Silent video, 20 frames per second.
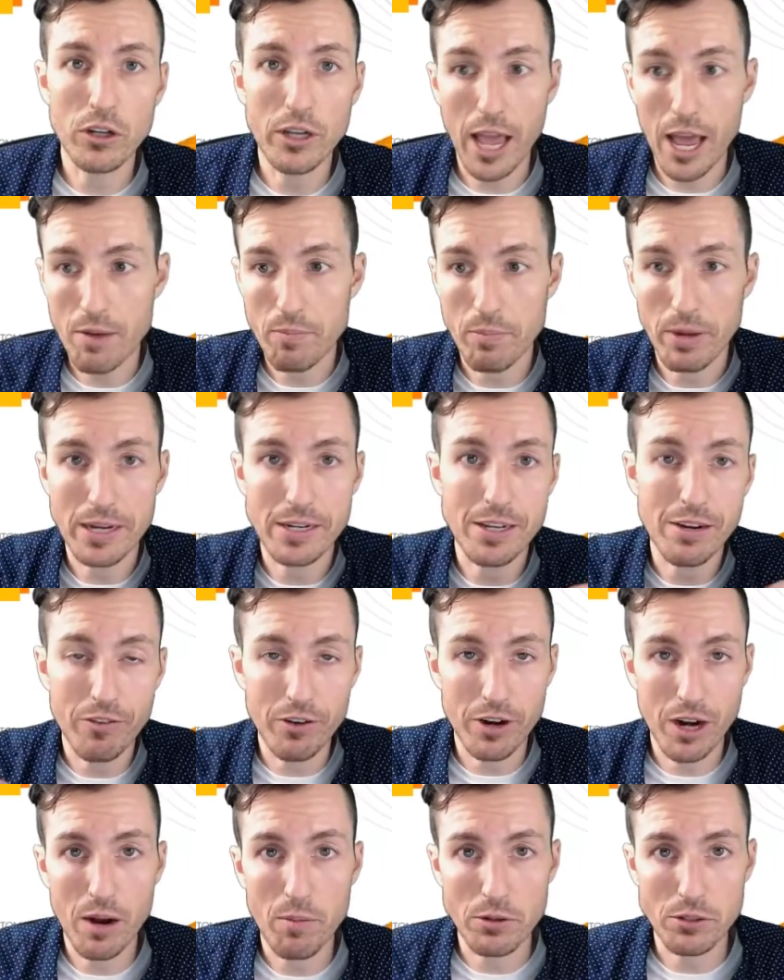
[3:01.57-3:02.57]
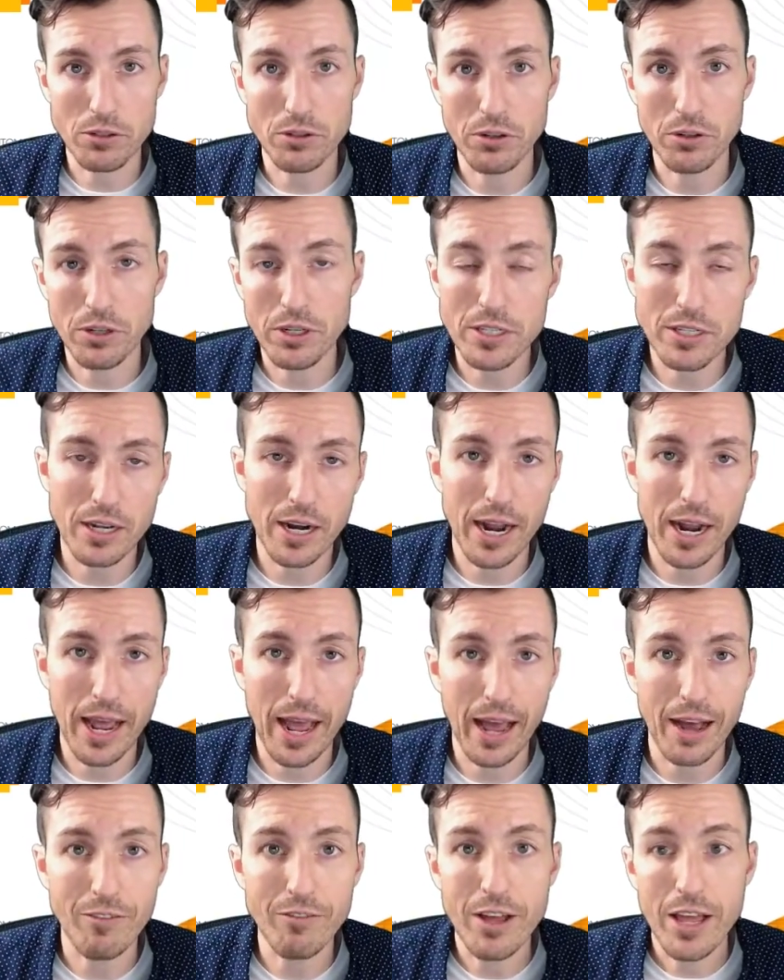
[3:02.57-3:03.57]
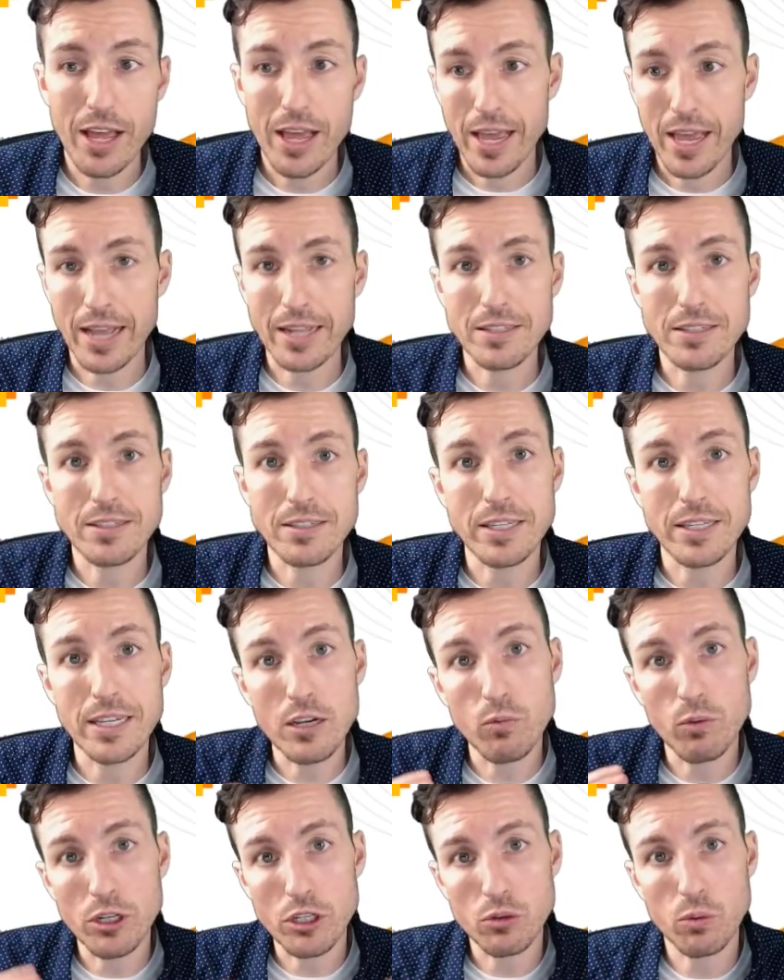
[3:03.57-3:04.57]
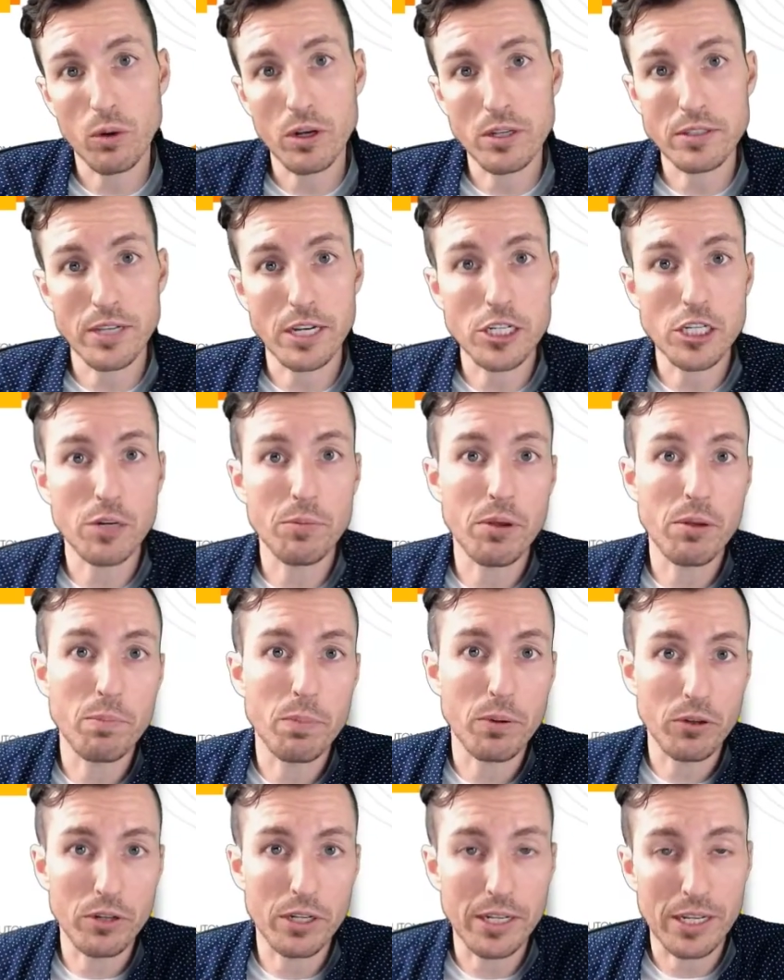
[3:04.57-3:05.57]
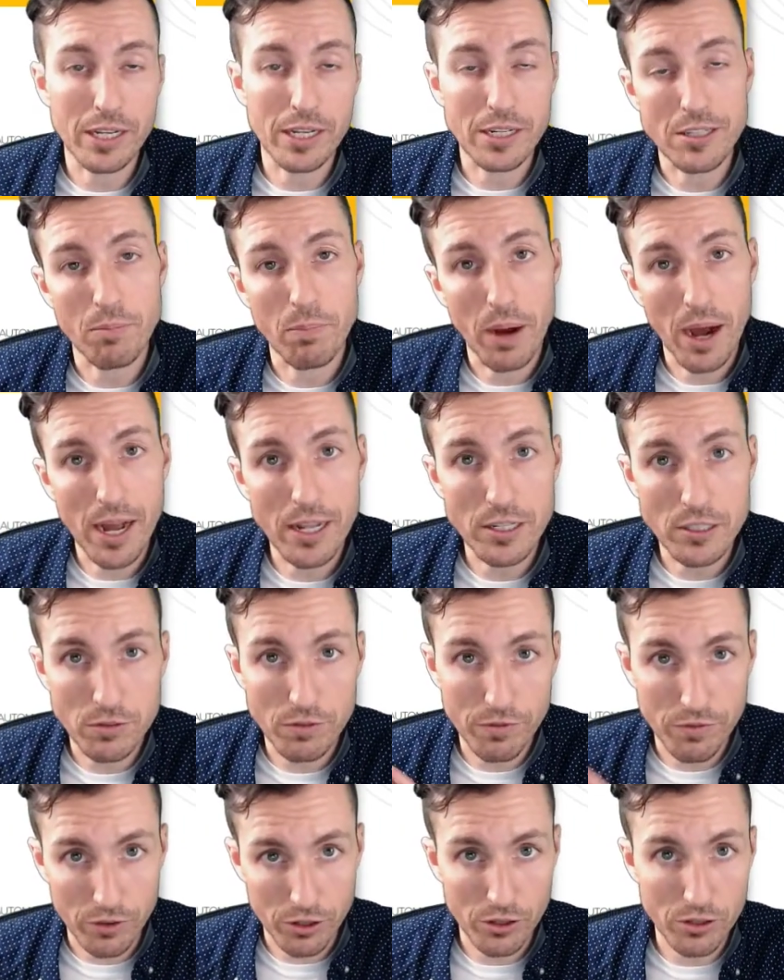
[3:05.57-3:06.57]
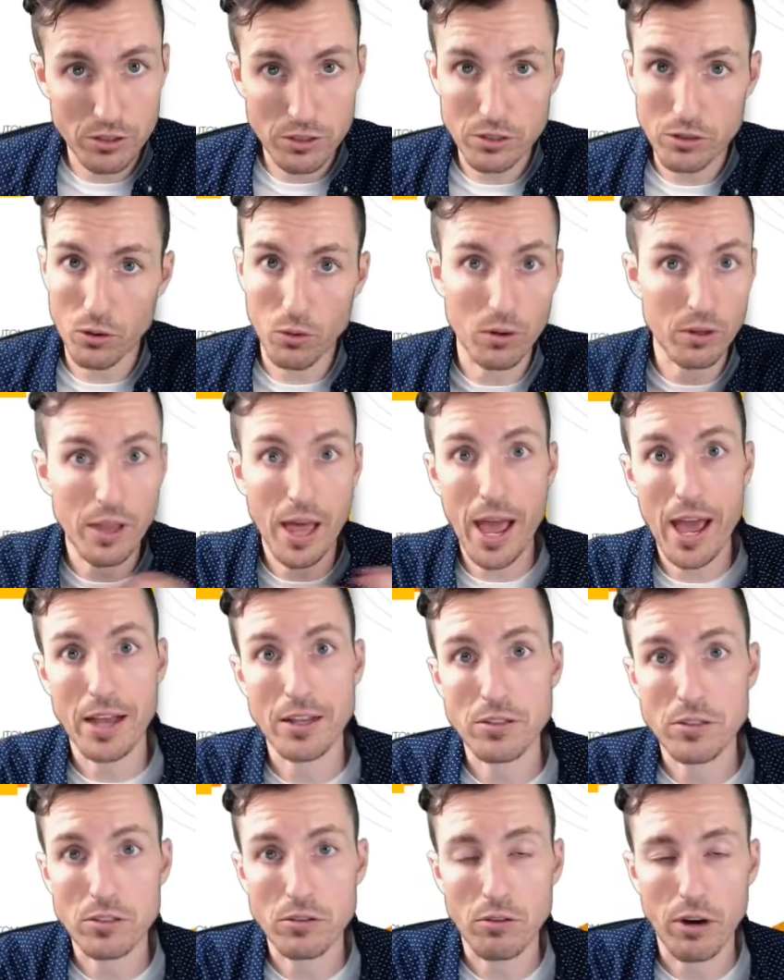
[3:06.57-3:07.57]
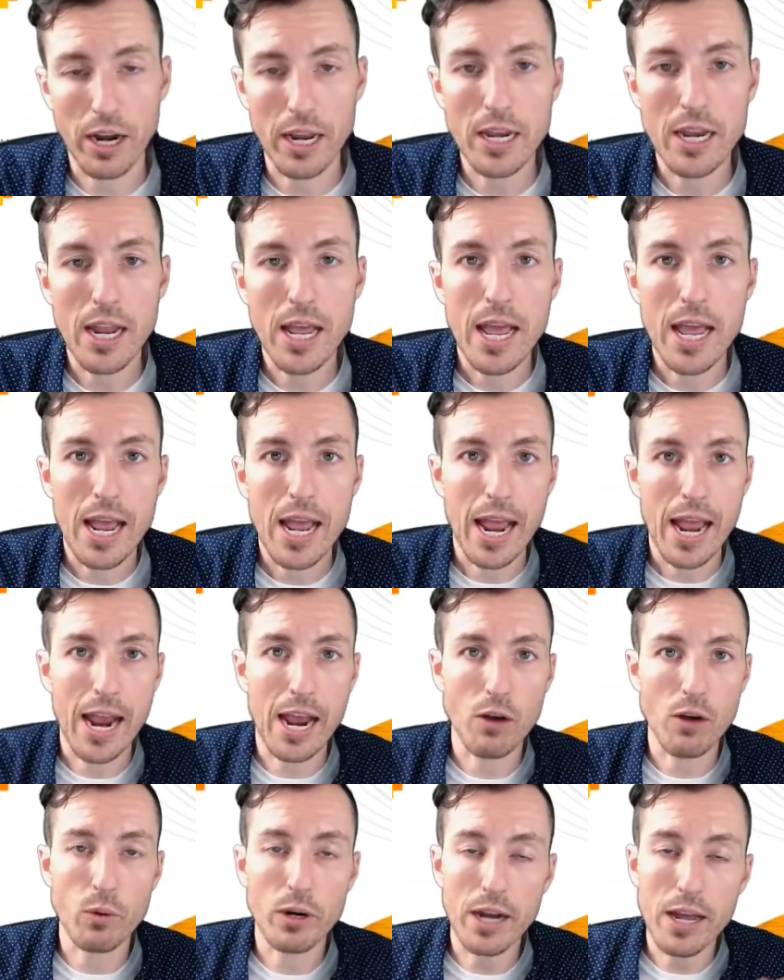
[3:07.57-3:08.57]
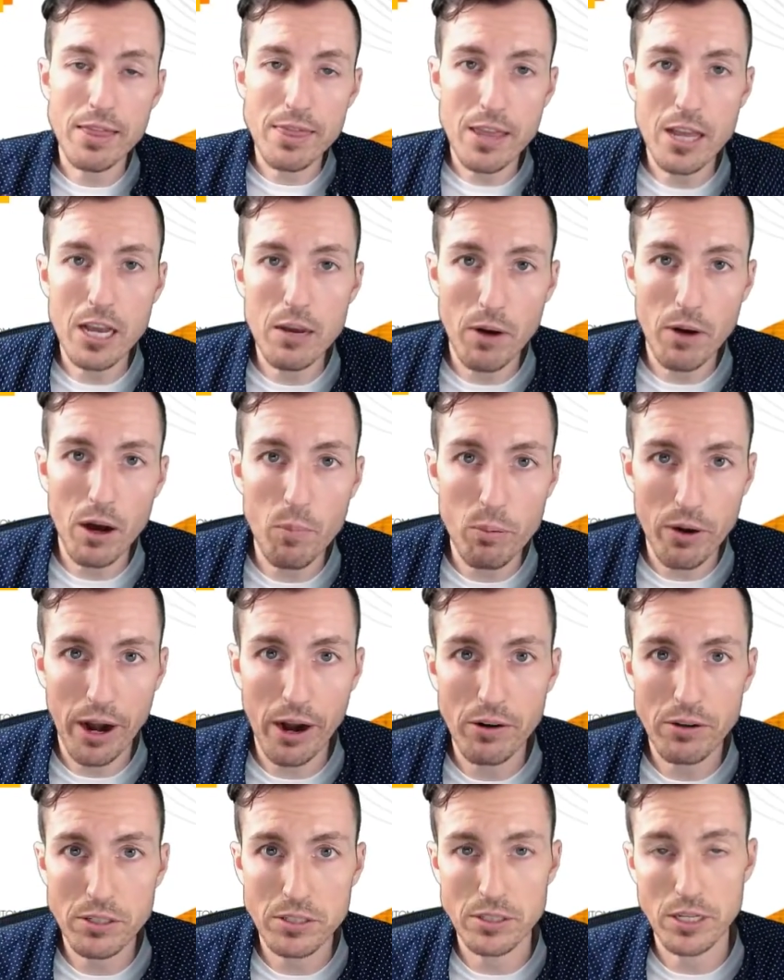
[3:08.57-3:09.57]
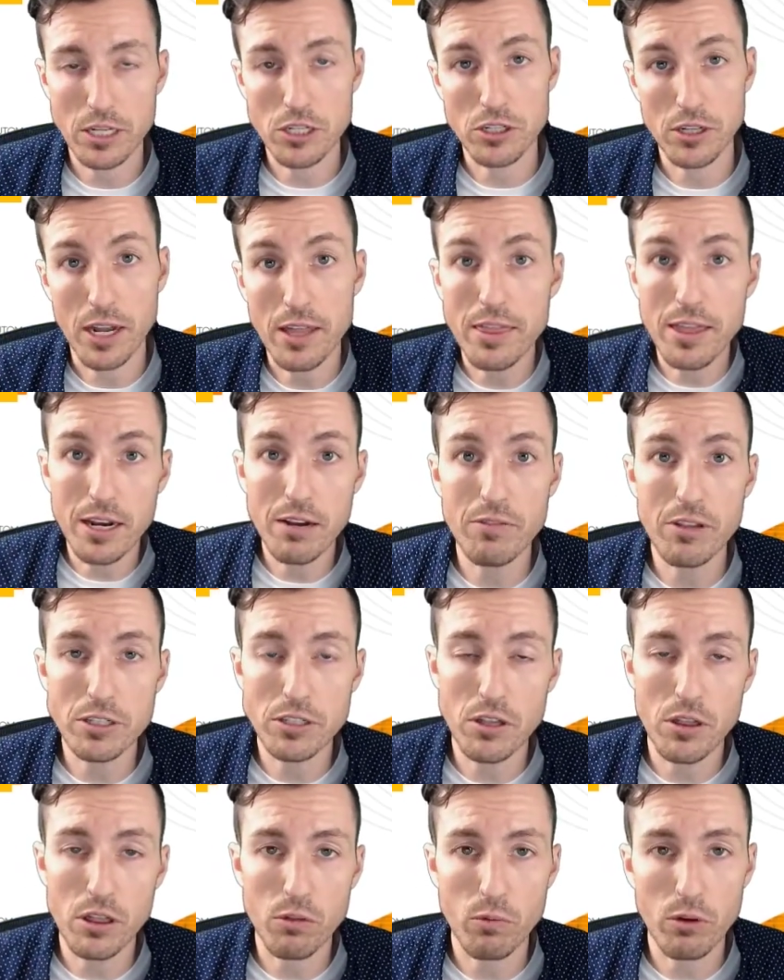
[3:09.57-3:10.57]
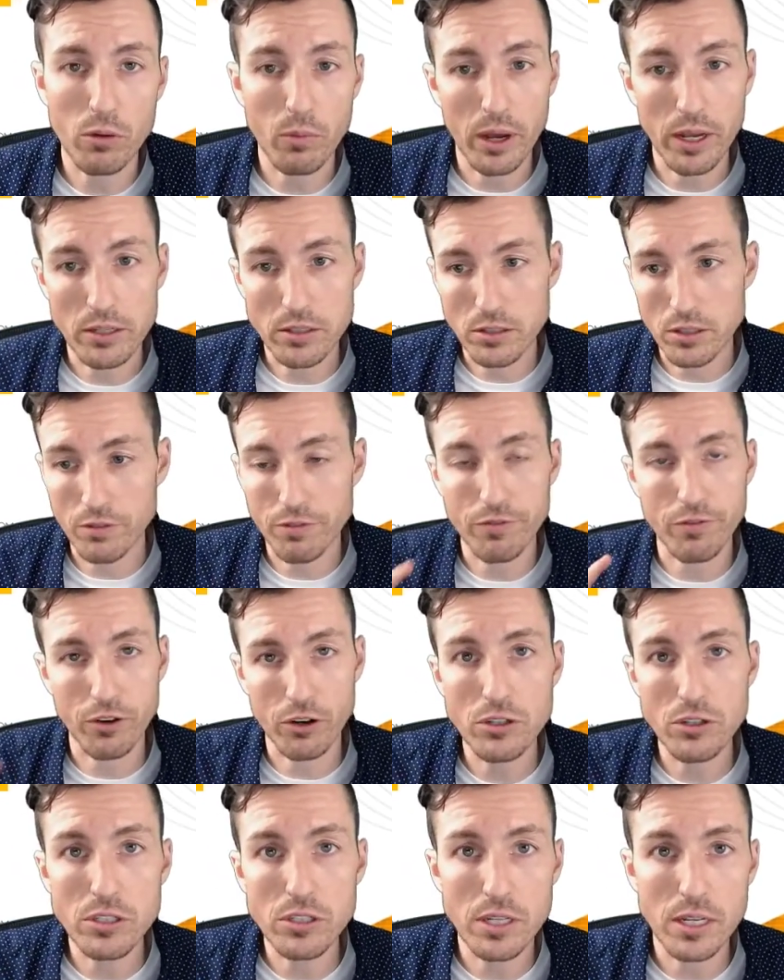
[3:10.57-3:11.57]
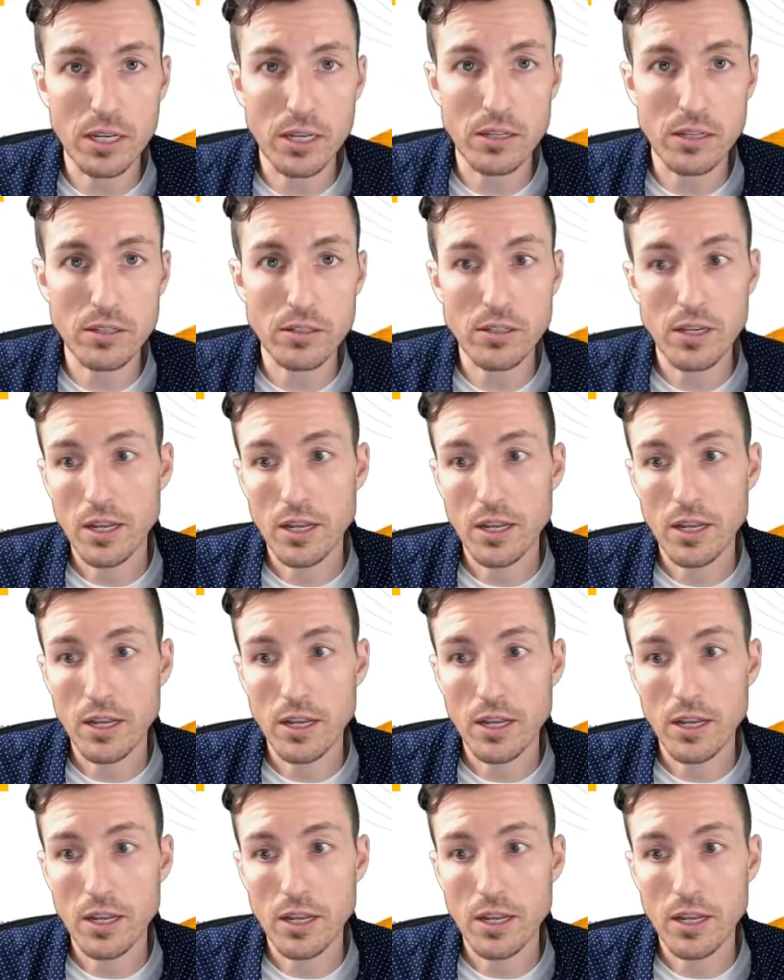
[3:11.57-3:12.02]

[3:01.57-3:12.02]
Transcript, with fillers: at my different opportunities that I have and see which ones I should be building into bots first or last, right? And when I think about prioritization, I think of this in three ways. The first is